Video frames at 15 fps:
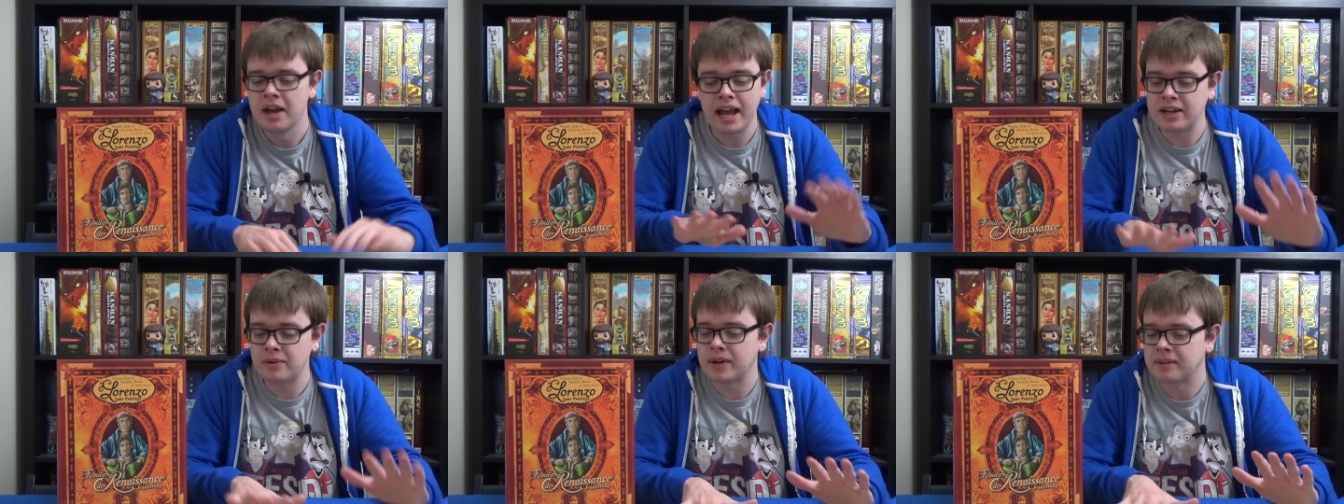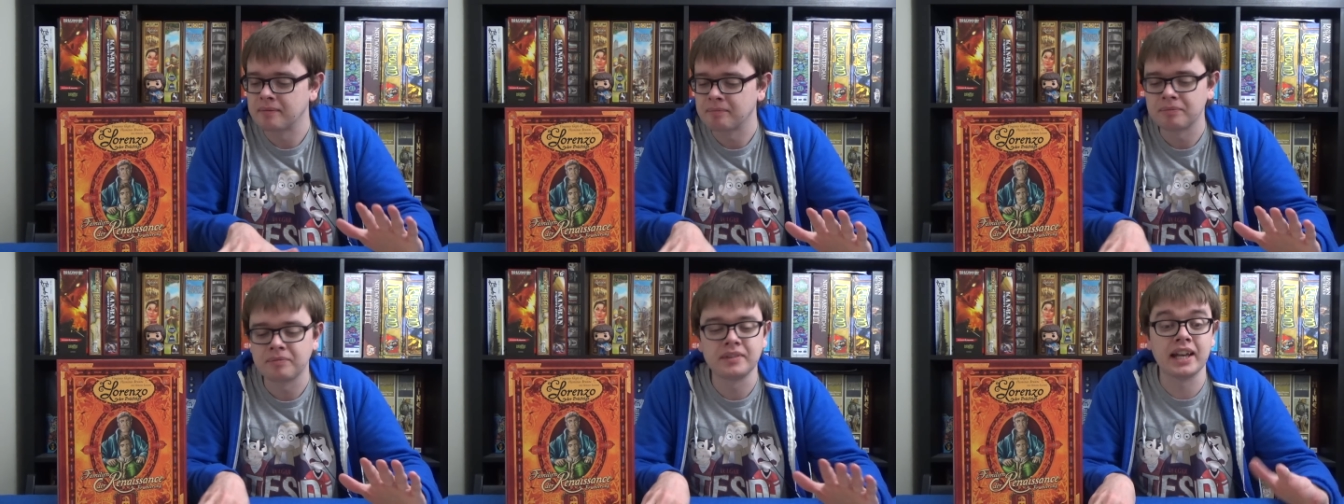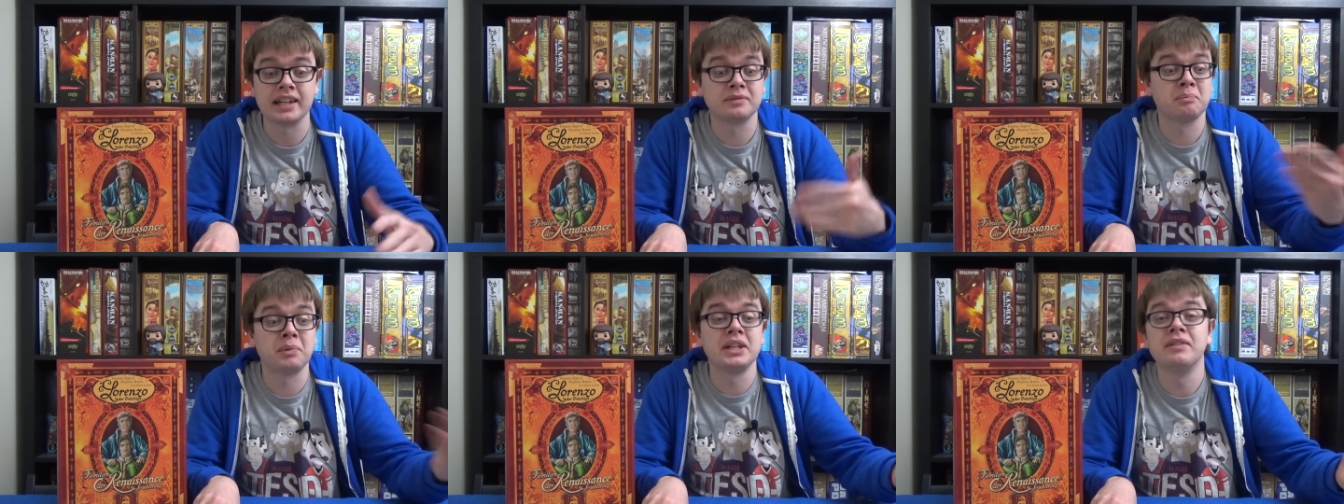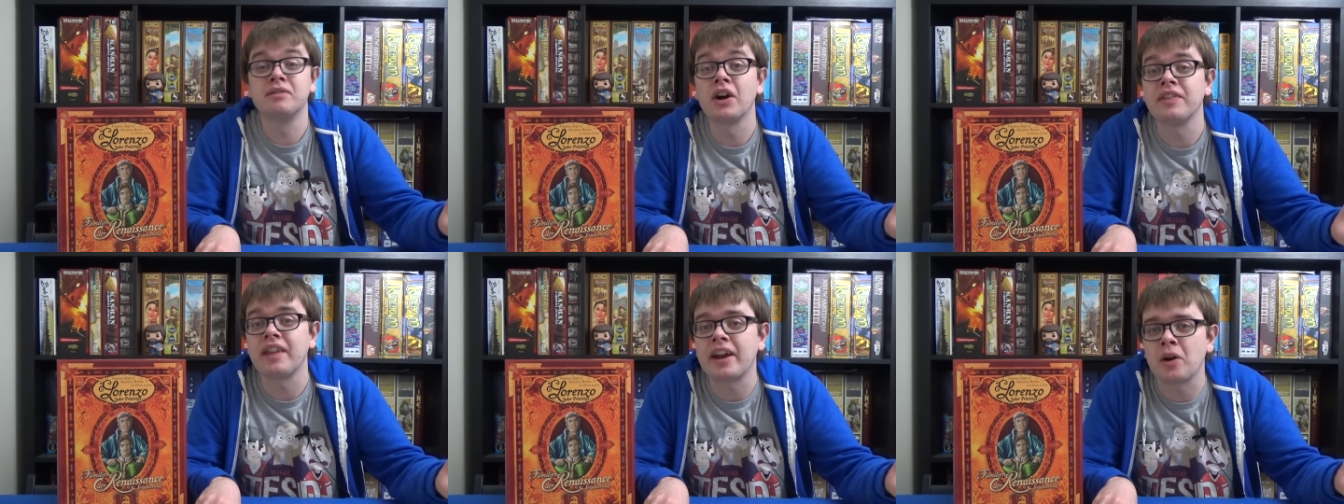Anyway, yes, but you've
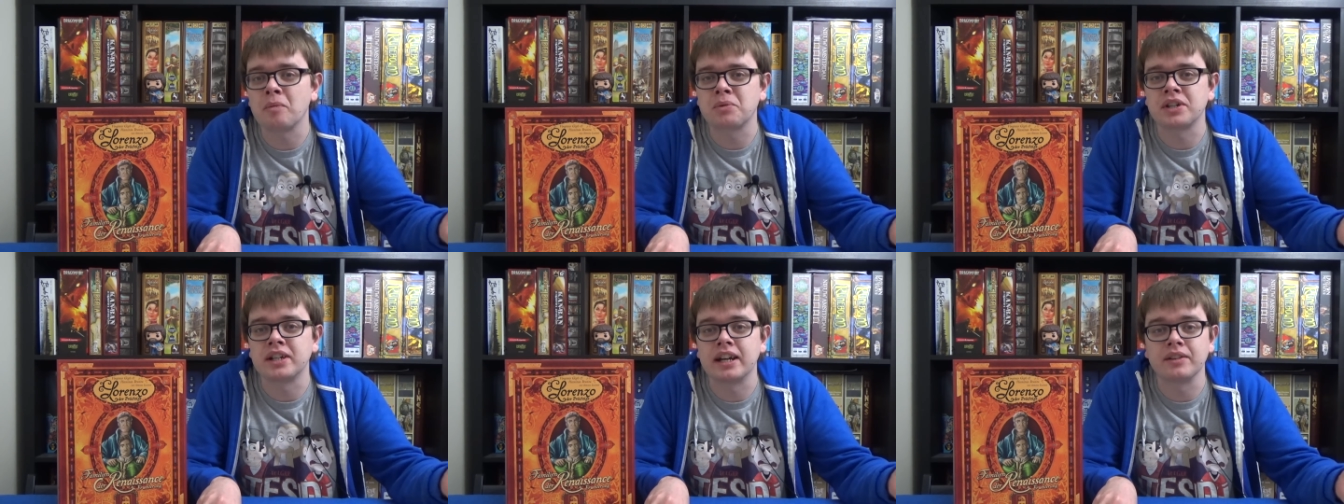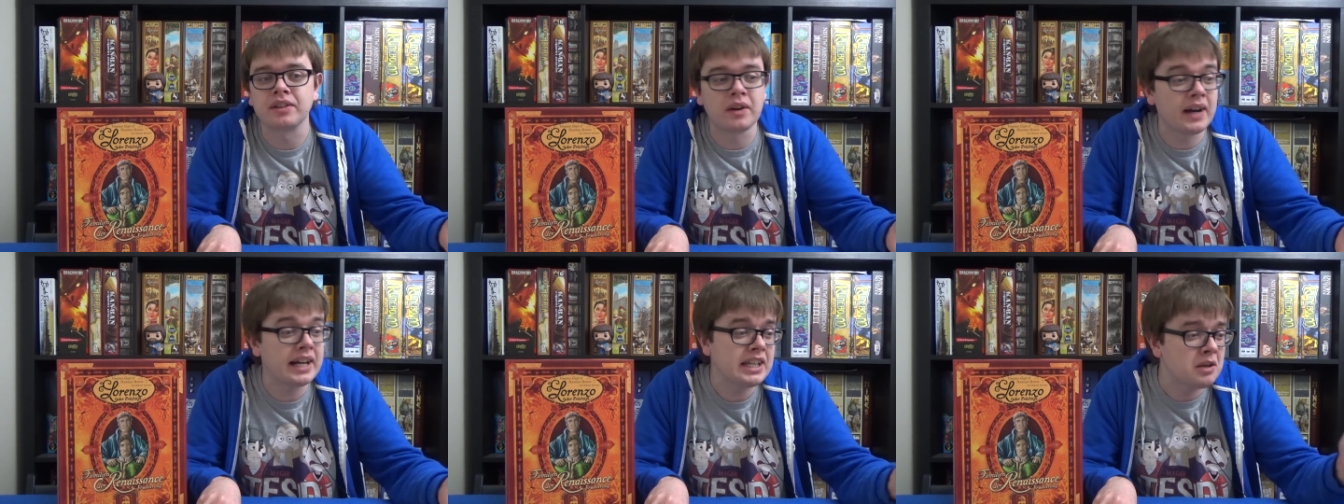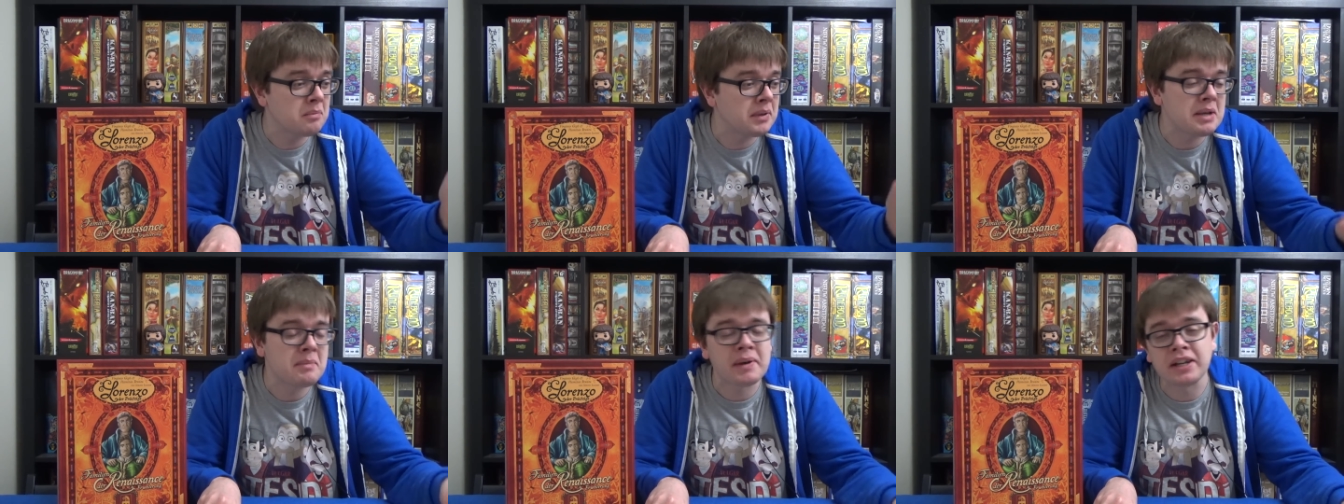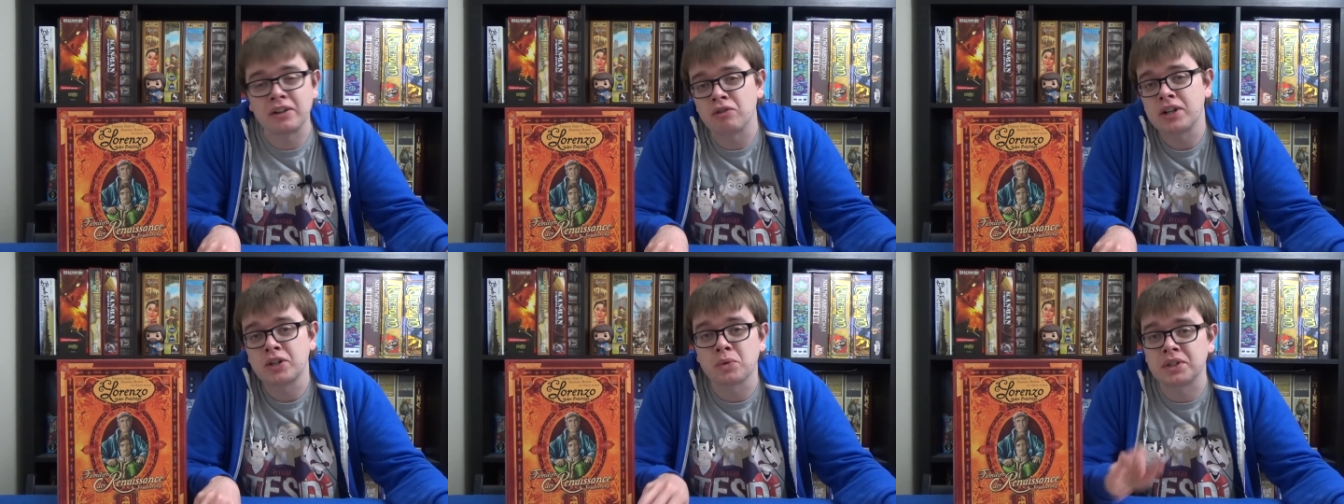got that option now though, and you can play pink.
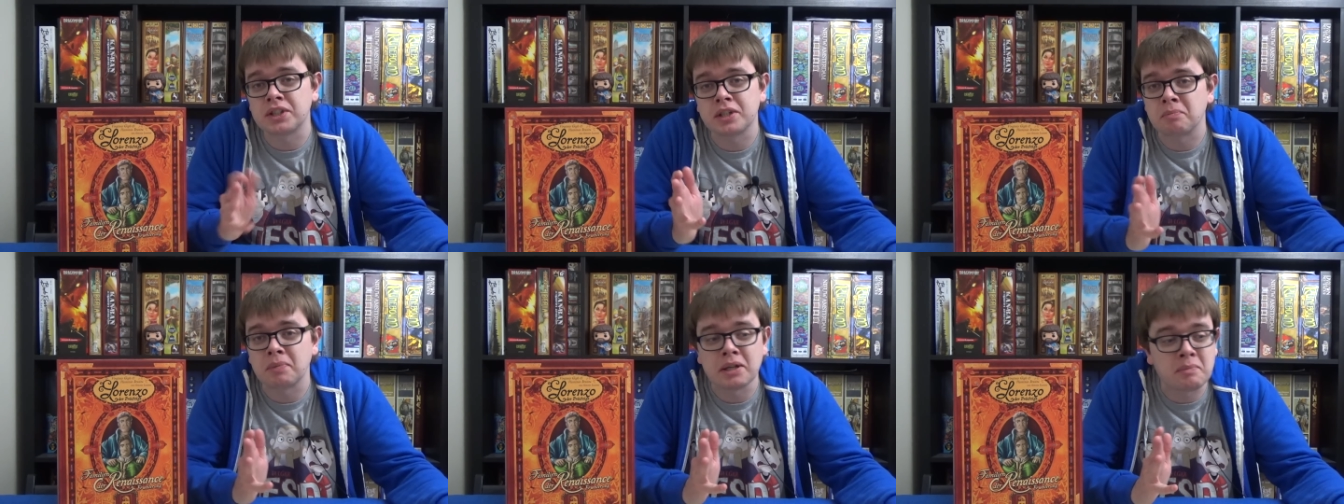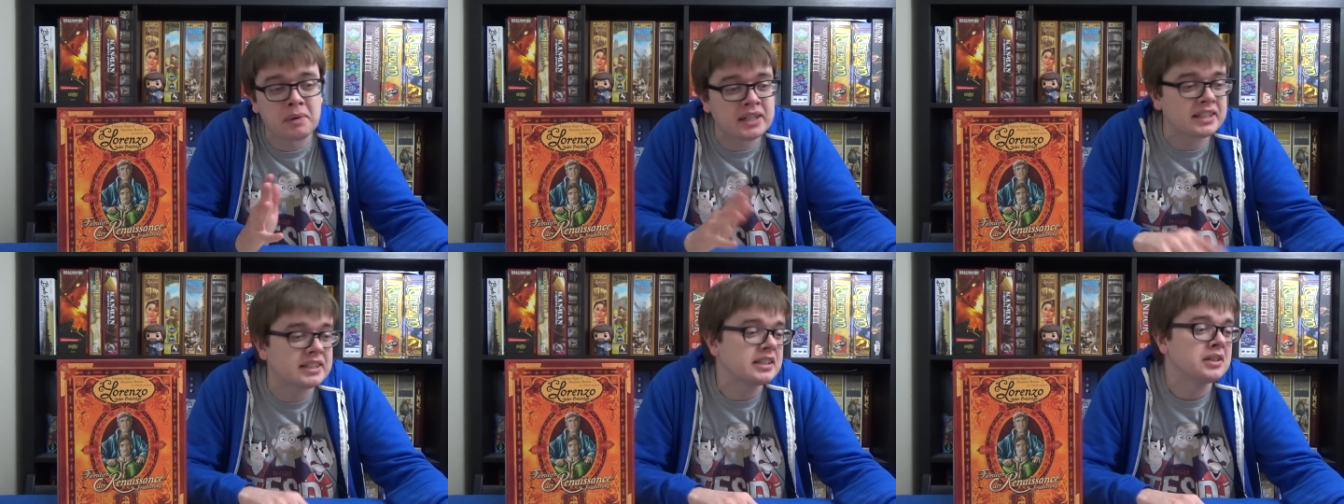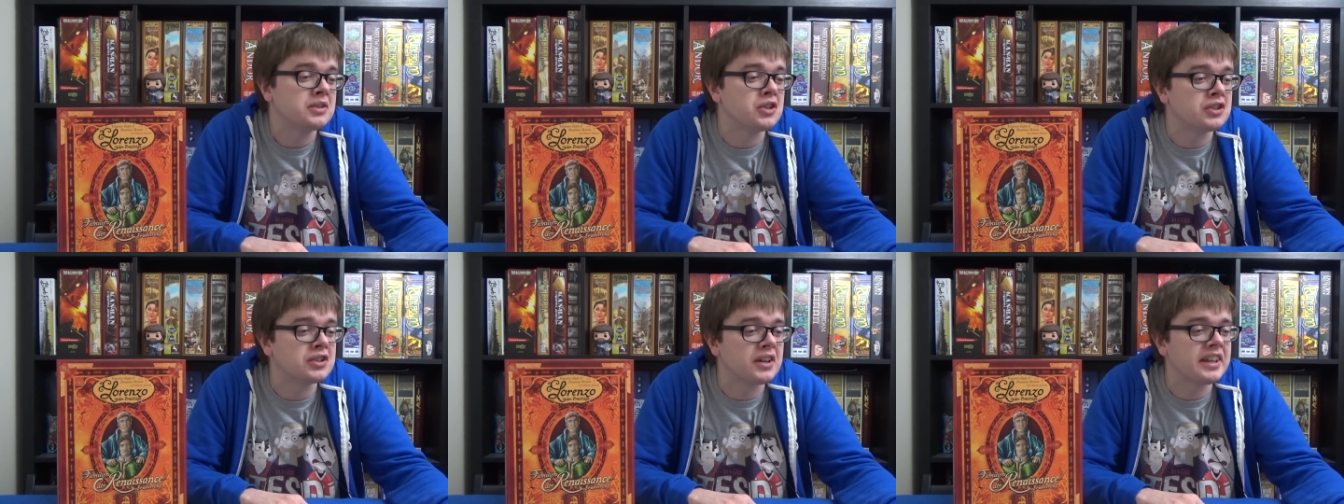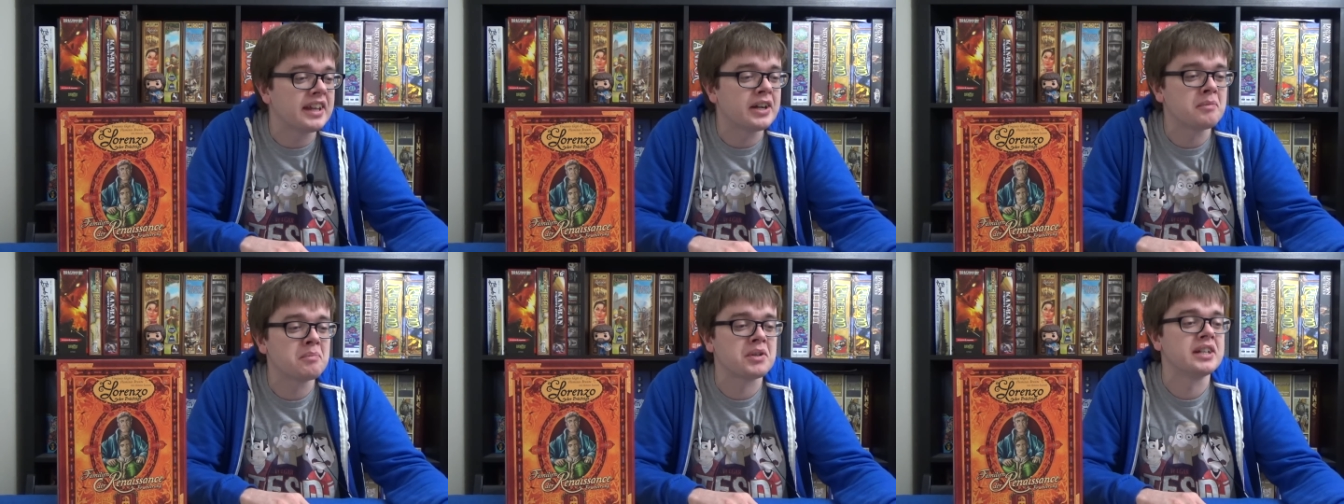Rach wanted to play pink, so she's got
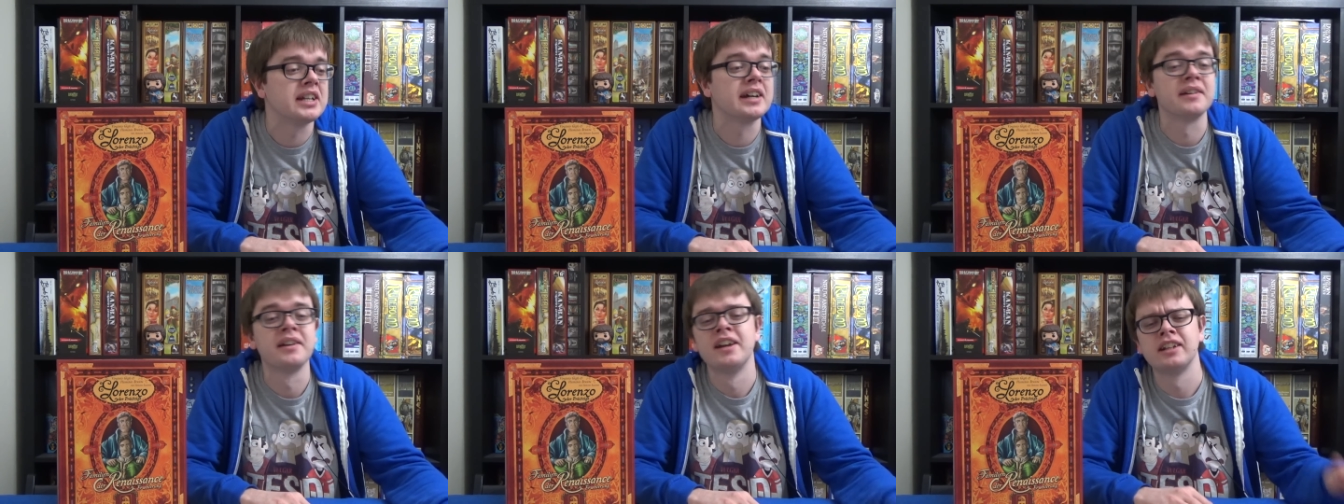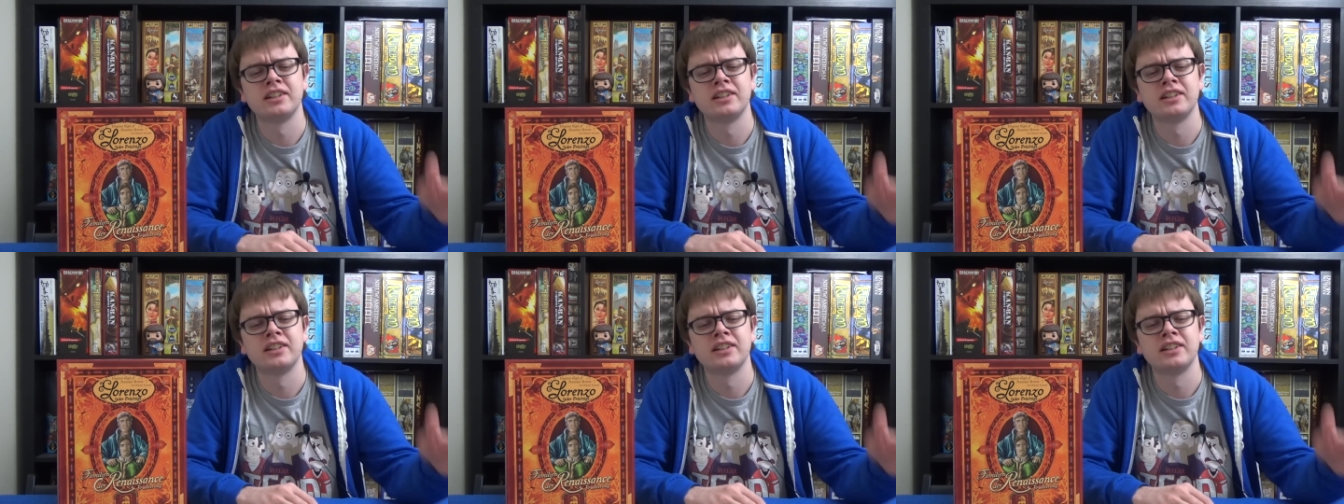that option now.